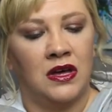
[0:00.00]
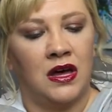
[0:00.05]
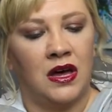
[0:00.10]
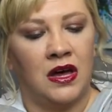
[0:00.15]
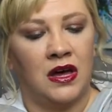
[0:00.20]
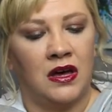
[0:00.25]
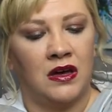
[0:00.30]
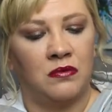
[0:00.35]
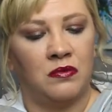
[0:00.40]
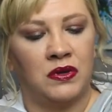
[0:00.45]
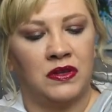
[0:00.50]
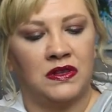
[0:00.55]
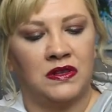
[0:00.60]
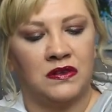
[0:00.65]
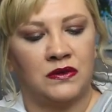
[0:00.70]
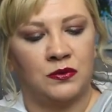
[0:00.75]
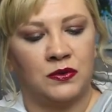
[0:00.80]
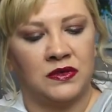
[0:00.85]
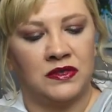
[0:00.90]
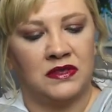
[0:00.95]
But
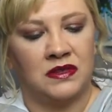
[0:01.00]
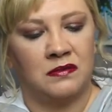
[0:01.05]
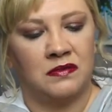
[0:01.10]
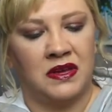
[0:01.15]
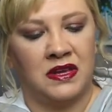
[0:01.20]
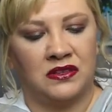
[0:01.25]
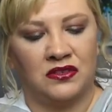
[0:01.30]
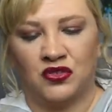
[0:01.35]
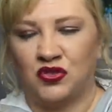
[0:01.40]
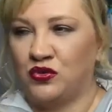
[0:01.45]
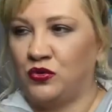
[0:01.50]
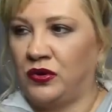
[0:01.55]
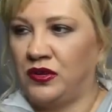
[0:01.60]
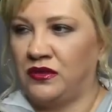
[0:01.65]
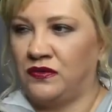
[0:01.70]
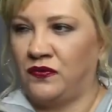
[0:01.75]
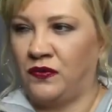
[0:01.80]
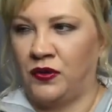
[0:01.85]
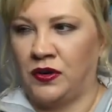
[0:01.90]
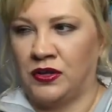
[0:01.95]
this was the best
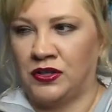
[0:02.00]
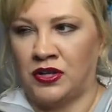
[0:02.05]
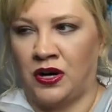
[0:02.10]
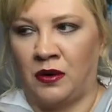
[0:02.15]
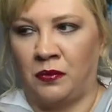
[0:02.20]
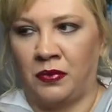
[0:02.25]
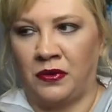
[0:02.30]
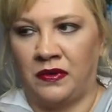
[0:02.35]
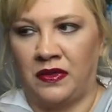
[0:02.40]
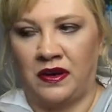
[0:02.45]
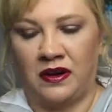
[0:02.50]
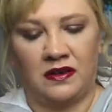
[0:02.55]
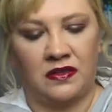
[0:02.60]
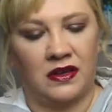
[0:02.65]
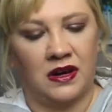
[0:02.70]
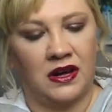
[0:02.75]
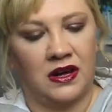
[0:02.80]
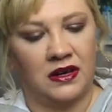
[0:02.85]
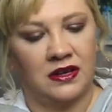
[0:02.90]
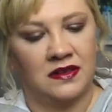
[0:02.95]
choice for a topper there
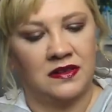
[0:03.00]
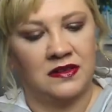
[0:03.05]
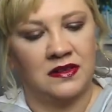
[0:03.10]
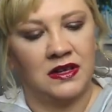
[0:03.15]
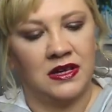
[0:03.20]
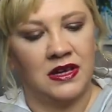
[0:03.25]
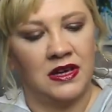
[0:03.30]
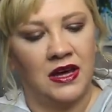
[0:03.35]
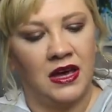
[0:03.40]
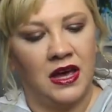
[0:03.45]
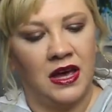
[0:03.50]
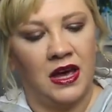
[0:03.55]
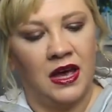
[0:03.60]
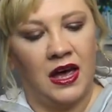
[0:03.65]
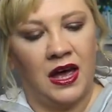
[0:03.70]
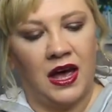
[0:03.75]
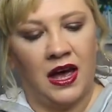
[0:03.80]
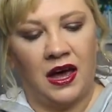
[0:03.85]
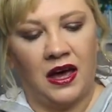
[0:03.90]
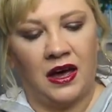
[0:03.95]
that I could see.
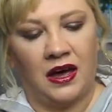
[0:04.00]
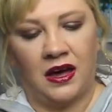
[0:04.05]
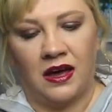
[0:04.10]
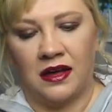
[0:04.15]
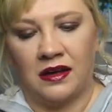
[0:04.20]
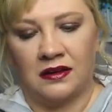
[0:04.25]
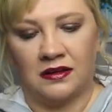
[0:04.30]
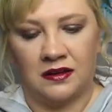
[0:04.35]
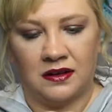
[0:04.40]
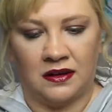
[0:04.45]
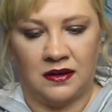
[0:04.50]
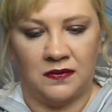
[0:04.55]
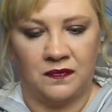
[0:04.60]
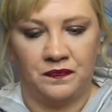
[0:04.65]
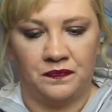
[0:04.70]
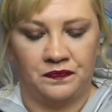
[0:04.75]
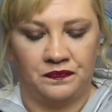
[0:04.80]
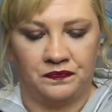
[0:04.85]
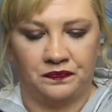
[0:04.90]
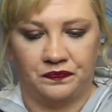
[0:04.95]

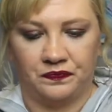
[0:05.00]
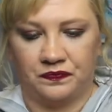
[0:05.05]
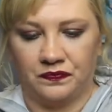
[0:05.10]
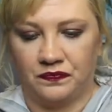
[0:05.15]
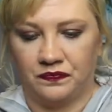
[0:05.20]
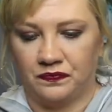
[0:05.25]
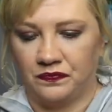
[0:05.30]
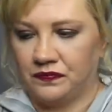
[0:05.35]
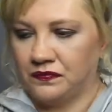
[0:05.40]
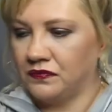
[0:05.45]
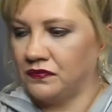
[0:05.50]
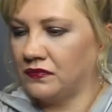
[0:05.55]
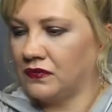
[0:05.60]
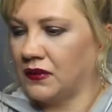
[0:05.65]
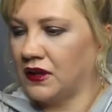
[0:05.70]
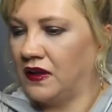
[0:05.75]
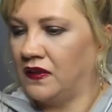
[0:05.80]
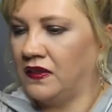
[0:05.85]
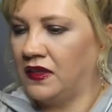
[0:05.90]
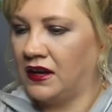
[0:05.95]
And
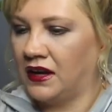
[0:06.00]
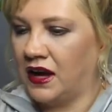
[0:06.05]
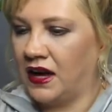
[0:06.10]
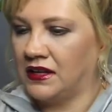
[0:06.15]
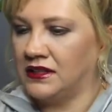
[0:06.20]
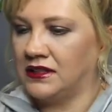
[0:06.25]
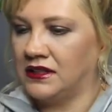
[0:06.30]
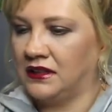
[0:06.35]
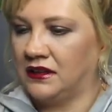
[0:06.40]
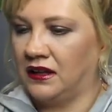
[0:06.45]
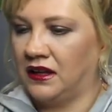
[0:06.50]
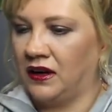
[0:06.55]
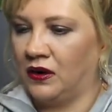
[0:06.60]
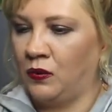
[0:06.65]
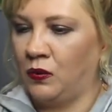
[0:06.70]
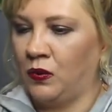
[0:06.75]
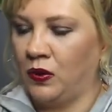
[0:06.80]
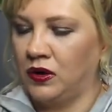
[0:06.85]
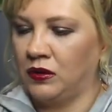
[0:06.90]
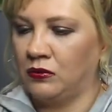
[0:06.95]
then I did
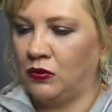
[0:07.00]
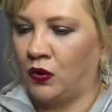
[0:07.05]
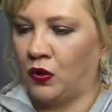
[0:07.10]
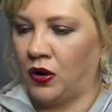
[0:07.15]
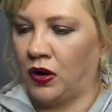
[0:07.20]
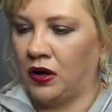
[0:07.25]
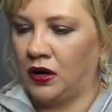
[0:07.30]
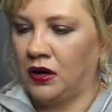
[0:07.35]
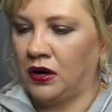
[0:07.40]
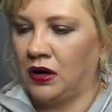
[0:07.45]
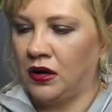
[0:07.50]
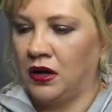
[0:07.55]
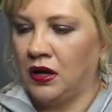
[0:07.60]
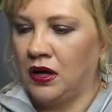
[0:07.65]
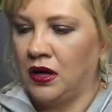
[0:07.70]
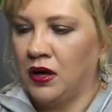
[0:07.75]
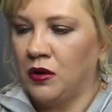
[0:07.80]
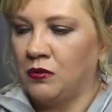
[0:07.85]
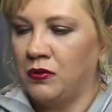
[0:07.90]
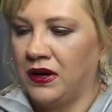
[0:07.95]
get one more
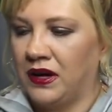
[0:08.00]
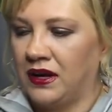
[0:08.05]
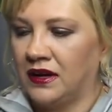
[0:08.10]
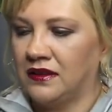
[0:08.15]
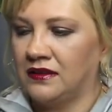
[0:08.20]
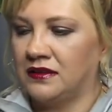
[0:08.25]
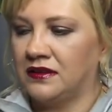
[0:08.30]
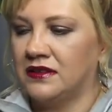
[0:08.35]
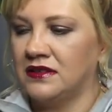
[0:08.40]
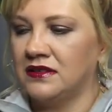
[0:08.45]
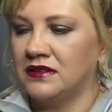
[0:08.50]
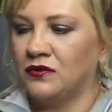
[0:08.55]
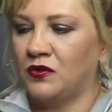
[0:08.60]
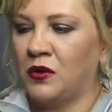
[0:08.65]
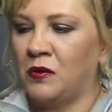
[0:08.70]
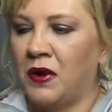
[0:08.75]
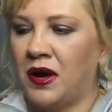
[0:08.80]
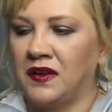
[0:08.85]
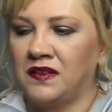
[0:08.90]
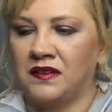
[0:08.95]
because this
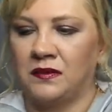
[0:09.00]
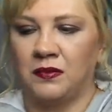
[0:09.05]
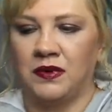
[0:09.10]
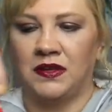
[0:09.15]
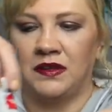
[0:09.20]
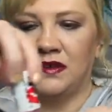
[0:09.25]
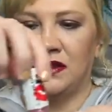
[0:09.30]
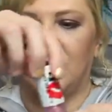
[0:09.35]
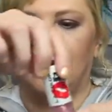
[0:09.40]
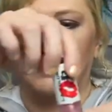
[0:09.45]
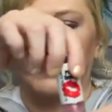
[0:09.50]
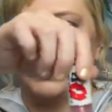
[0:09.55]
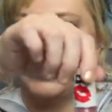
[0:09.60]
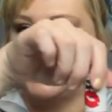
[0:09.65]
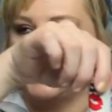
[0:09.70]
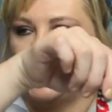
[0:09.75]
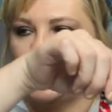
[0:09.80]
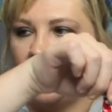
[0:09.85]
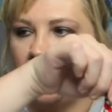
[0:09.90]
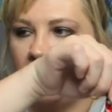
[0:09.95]
reminds me so
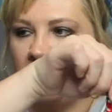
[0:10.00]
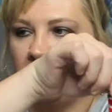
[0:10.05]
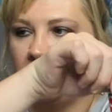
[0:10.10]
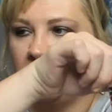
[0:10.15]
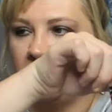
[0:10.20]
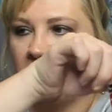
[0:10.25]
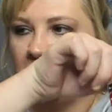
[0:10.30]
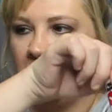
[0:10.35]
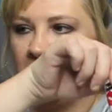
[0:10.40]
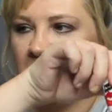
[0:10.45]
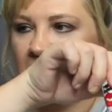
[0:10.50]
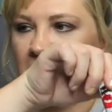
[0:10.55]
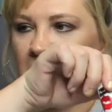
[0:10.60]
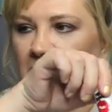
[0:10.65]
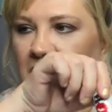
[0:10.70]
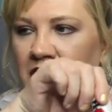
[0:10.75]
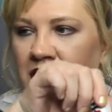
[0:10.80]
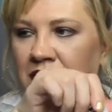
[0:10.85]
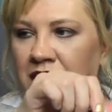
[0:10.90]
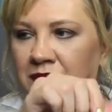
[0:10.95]
much of
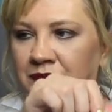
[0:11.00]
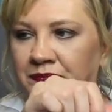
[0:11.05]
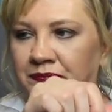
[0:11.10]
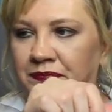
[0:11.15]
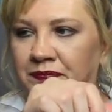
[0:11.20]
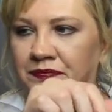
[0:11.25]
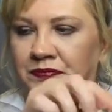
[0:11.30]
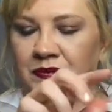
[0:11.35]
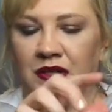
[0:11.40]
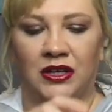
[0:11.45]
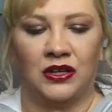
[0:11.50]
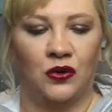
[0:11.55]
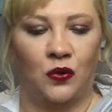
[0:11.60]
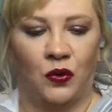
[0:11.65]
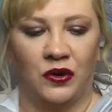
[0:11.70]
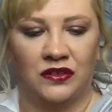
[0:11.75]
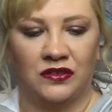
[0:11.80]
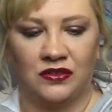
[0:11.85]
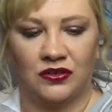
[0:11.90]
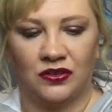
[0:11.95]
like the
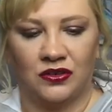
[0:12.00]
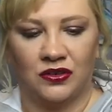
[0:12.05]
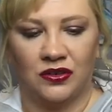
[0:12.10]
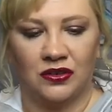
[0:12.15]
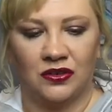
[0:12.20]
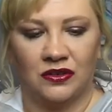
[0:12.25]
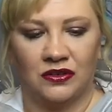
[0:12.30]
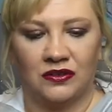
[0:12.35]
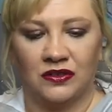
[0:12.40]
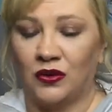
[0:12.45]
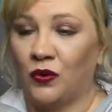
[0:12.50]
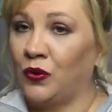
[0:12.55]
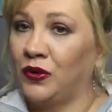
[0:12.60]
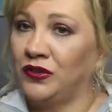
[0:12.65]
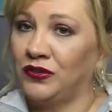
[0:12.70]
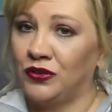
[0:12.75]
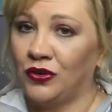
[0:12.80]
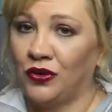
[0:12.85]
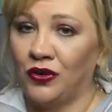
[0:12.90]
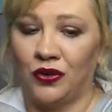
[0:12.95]

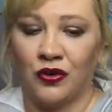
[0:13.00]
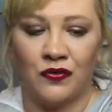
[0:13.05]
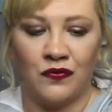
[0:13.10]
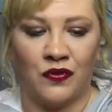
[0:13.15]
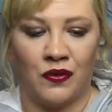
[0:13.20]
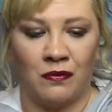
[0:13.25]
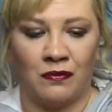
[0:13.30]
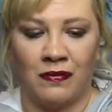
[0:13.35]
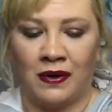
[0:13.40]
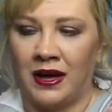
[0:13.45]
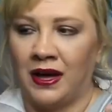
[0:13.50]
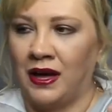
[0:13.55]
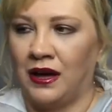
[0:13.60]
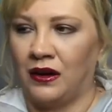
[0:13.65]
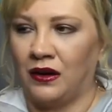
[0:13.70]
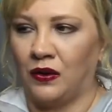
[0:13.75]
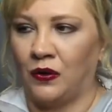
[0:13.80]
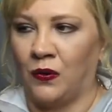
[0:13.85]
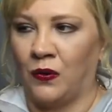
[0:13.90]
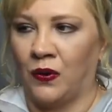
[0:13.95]
Oyster Girl from
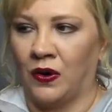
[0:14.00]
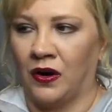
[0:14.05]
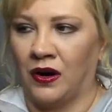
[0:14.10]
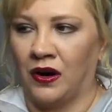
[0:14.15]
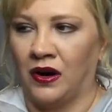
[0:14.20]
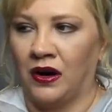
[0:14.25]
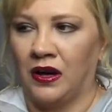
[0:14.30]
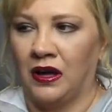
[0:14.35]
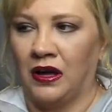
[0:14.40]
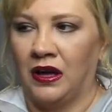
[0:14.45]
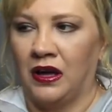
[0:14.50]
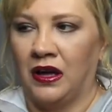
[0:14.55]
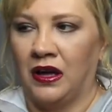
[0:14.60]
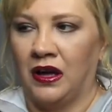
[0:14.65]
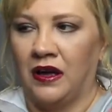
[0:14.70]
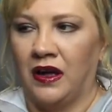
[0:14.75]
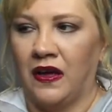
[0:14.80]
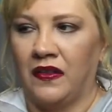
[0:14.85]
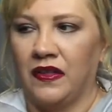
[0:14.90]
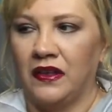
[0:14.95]
MAC, or
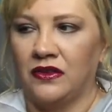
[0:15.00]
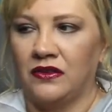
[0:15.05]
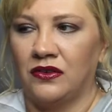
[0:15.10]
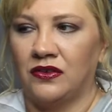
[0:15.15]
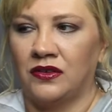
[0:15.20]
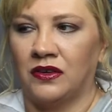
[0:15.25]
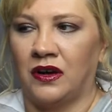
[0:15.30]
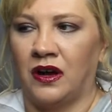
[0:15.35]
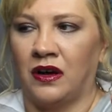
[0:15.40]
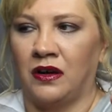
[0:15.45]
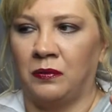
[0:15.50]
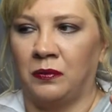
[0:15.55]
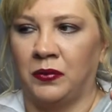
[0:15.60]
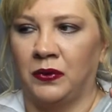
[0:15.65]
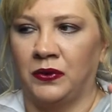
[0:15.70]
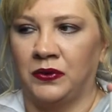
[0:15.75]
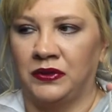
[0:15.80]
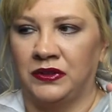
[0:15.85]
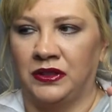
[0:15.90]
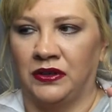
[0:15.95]
I think there's a
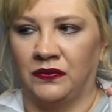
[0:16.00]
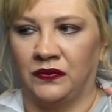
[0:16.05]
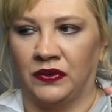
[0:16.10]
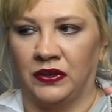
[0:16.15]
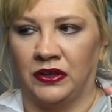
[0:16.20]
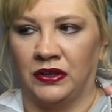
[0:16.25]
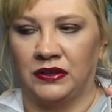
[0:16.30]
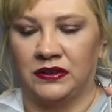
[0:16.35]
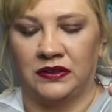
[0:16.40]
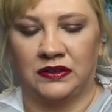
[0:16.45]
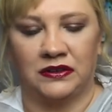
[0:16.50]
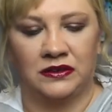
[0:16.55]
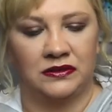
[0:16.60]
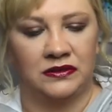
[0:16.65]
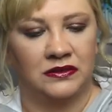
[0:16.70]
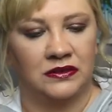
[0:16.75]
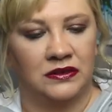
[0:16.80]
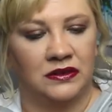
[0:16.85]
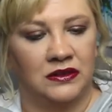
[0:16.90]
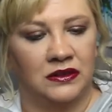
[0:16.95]
couple different
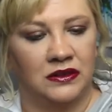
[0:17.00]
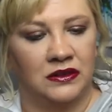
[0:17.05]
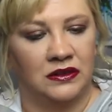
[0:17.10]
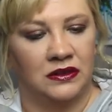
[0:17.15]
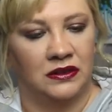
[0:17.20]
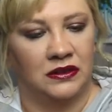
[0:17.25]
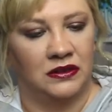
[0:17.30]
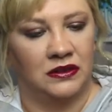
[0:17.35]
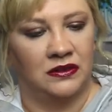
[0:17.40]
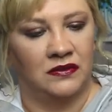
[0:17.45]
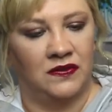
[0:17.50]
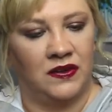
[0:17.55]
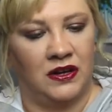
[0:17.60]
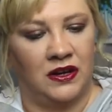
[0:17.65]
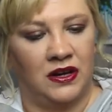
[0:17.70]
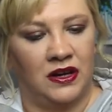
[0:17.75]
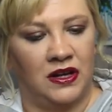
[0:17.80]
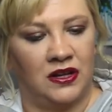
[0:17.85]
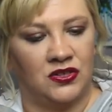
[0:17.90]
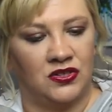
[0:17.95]

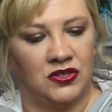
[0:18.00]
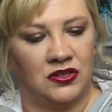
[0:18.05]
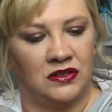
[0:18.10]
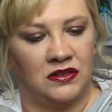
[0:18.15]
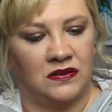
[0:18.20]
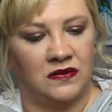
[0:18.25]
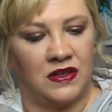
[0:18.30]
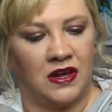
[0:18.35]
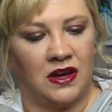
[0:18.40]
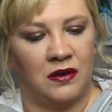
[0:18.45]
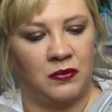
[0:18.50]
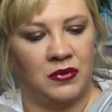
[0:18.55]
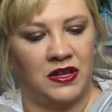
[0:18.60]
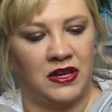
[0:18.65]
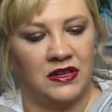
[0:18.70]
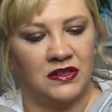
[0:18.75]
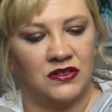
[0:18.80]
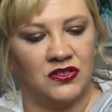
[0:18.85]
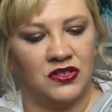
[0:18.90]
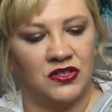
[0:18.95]
variations of that, but
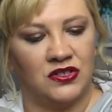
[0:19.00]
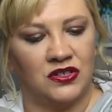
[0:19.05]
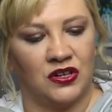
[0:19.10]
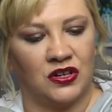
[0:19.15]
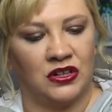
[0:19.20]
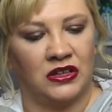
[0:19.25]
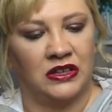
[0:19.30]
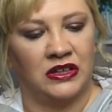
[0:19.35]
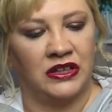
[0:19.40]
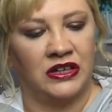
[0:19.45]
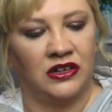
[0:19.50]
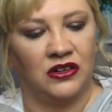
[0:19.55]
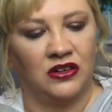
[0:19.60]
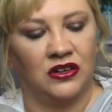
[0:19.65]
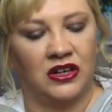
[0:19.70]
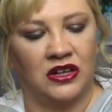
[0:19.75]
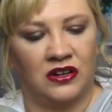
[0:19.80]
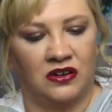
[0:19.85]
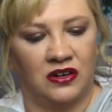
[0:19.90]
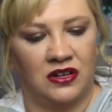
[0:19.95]
it's just a
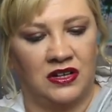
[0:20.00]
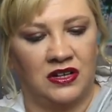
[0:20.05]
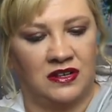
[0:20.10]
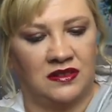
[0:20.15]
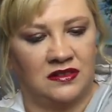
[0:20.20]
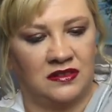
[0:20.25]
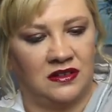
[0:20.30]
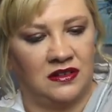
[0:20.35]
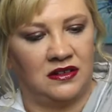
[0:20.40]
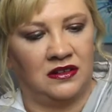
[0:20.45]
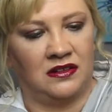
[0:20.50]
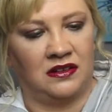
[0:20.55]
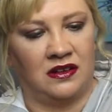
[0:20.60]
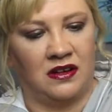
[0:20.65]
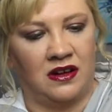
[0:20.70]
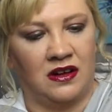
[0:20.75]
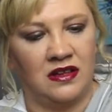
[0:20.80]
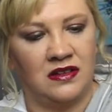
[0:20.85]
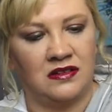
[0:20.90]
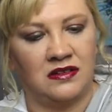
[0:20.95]
clear iridescent
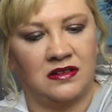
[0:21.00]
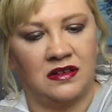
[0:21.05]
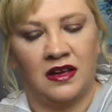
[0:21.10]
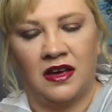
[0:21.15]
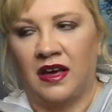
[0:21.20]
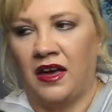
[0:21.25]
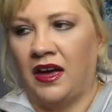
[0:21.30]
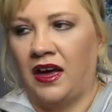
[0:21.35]
gloss.